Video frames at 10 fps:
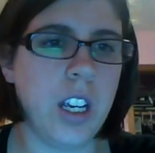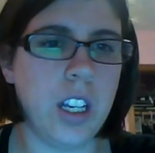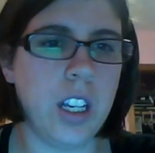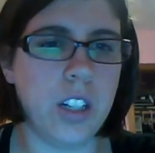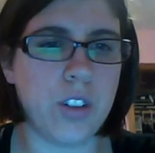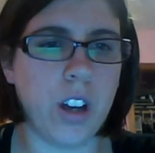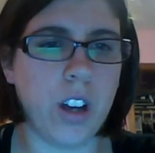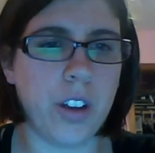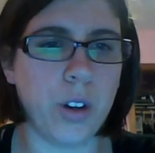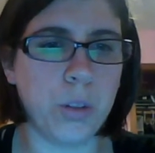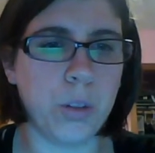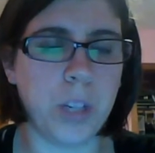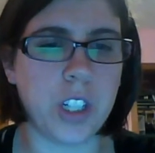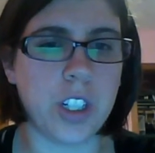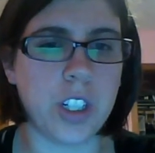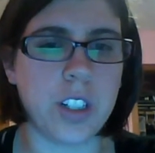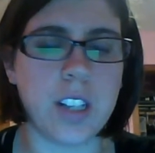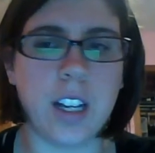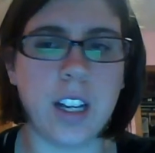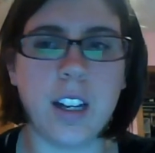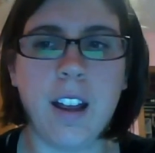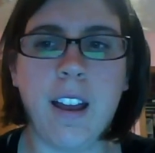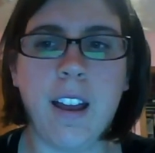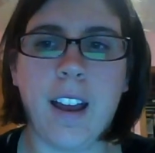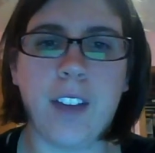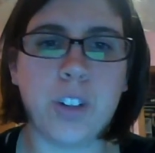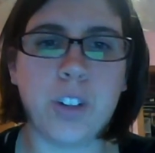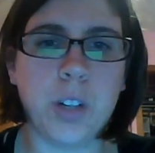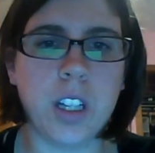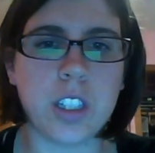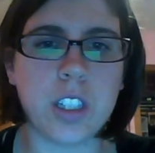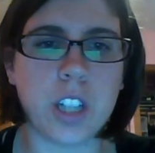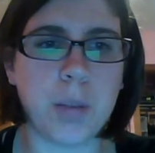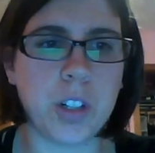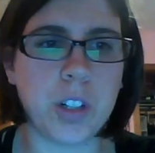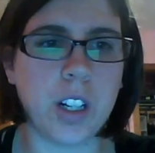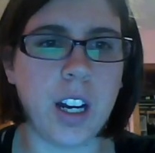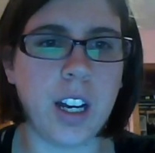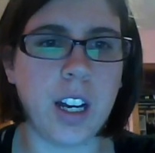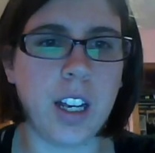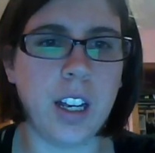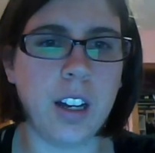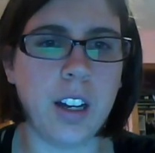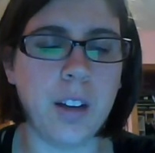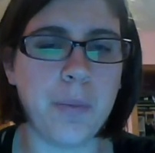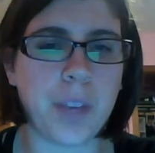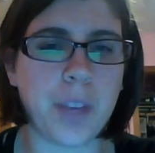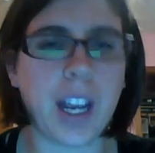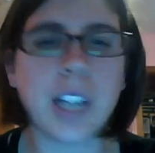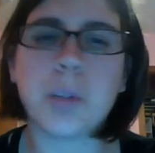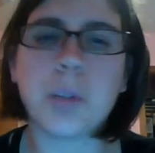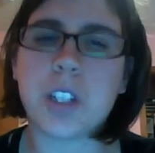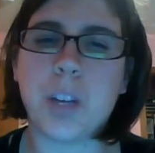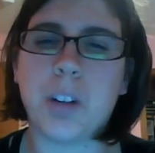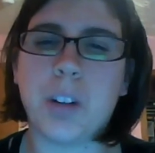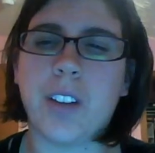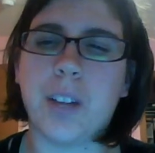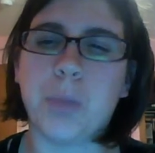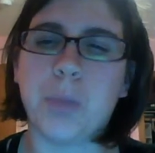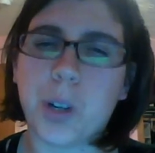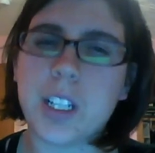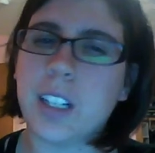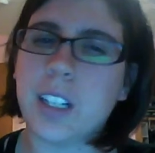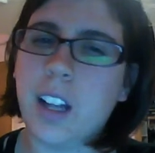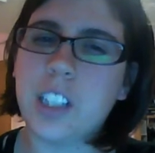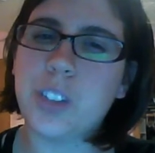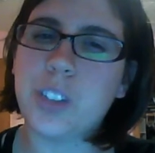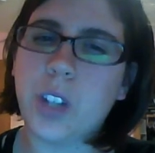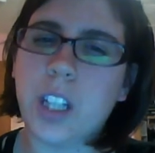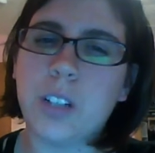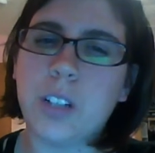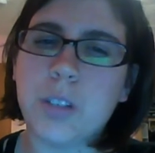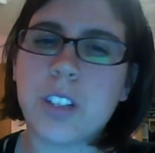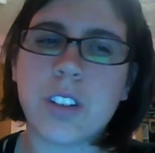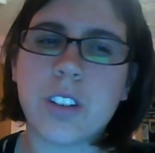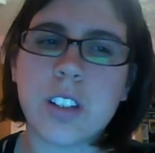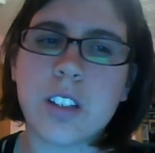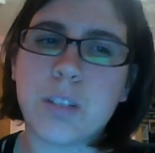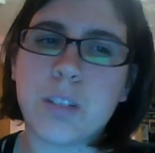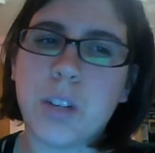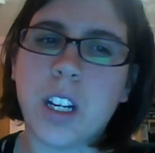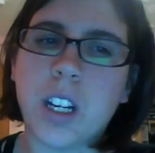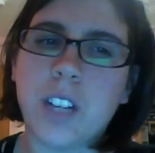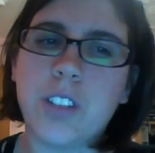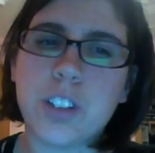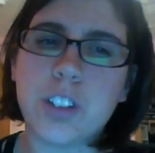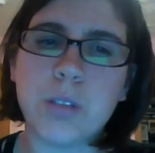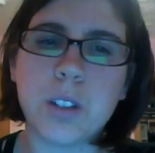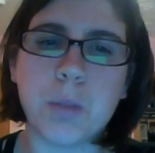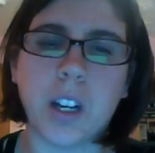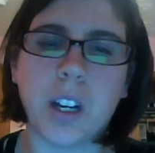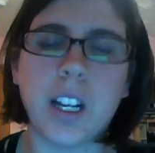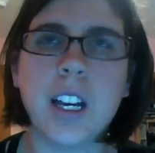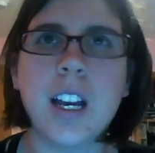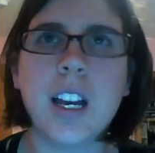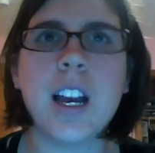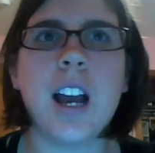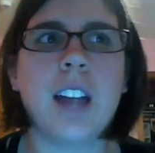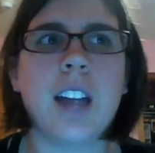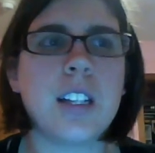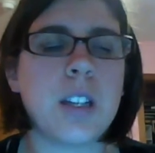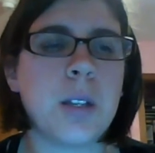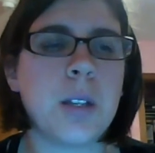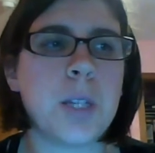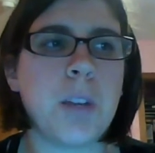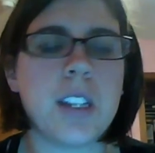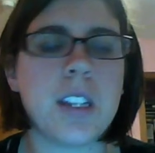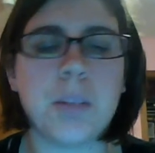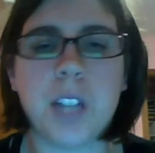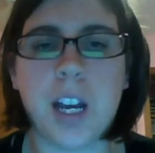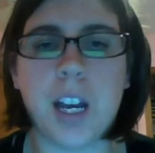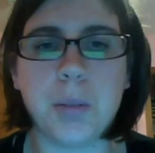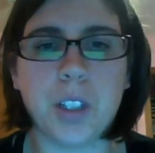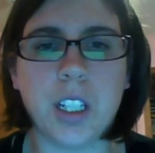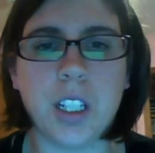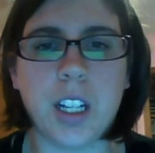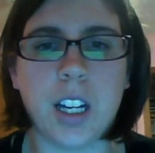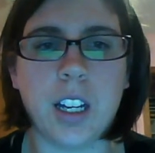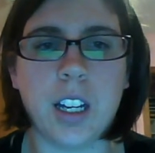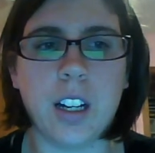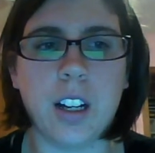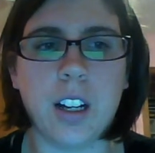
and draw their own pictures. And after reading this chapter, I kind of wish they would have had more technology-related resources to bring in visuals, but I did spend some time looking at